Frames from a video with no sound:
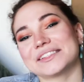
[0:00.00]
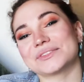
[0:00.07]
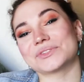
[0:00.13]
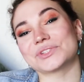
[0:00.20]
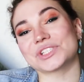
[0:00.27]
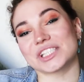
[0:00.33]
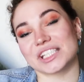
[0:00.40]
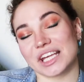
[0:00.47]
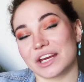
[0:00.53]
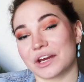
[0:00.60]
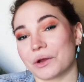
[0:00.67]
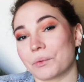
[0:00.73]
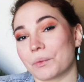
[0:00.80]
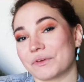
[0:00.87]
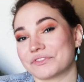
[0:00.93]
to
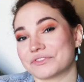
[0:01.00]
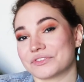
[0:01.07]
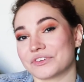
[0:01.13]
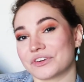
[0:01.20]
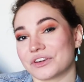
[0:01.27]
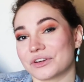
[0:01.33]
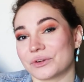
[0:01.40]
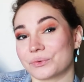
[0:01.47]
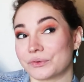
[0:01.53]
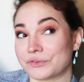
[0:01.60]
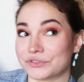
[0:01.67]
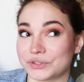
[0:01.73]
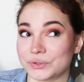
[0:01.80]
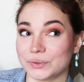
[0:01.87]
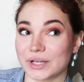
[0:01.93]
share
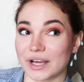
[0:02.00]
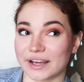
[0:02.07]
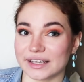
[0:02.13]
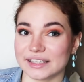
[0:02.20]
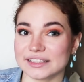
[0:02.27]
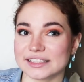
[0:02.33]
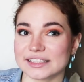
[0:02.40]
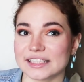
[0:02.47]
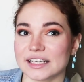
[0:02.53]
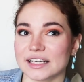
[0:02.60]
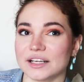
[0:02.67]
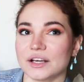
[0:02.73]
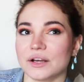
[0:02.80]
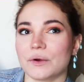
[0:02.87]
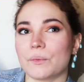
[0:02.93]
with you guys
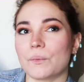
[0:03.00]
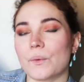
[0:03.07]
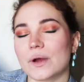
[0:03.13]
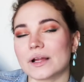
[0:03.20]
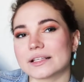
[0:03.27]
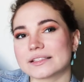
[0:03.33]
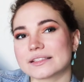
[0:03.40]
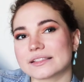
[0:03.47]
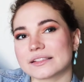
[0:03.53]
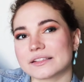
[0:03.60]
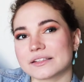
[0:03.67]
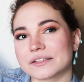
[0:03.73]
what